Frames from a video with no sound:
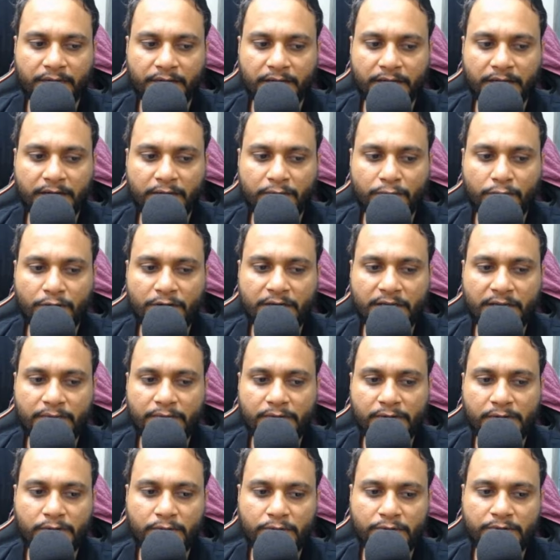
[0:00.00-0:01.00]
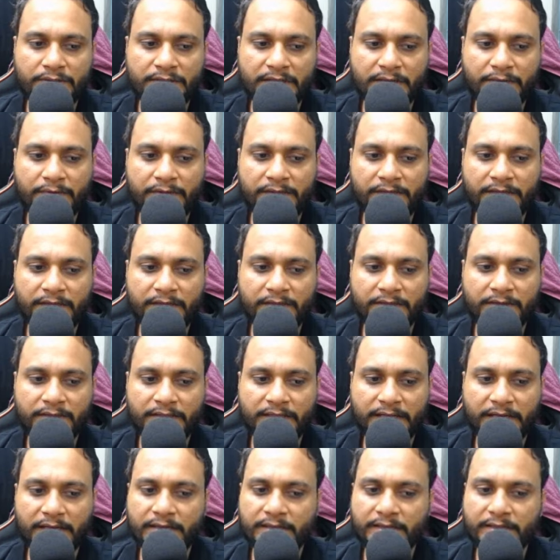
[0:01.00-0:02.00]
And what I will do is I will take the
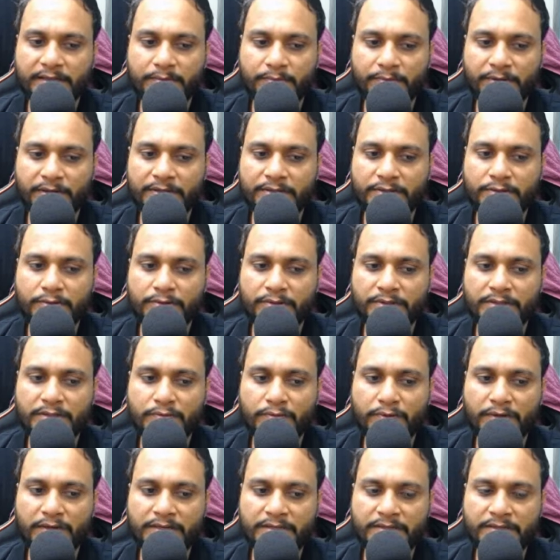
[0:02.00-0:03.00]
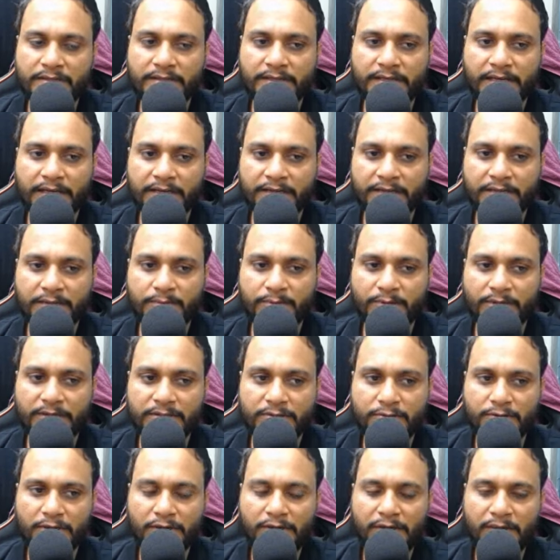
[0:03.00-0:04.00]
target price. So this one is the target price.
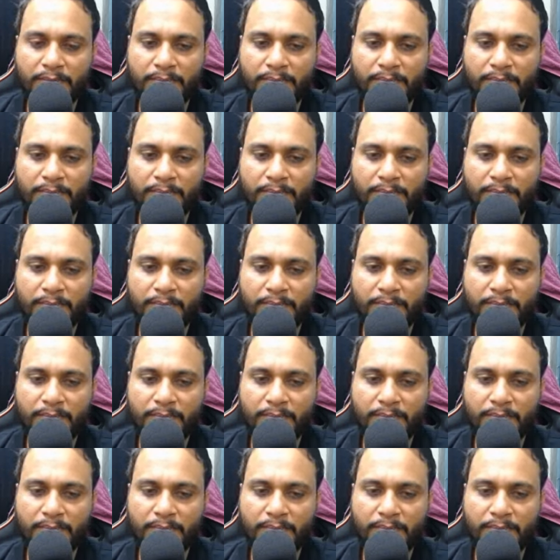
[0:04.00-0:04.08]
So I'll